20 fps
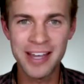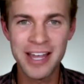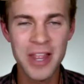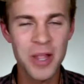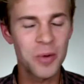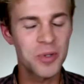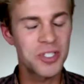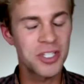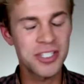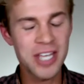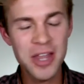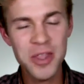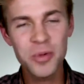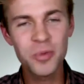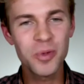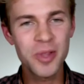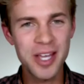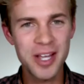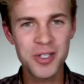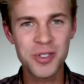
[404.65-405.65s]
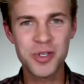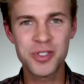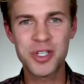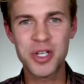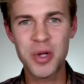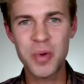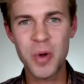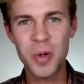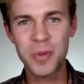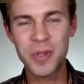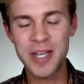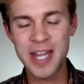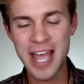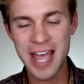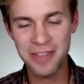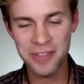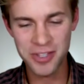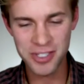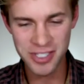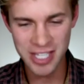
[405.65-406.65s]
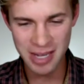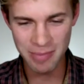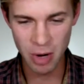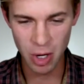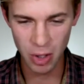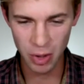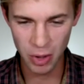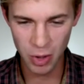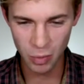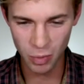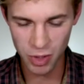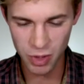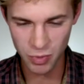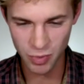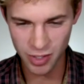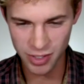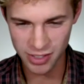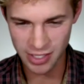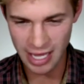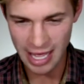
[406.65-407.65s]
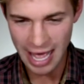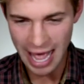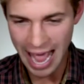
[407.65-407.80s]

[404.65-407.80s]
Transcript: There was this other really interesting quote that he had in the same article, which was,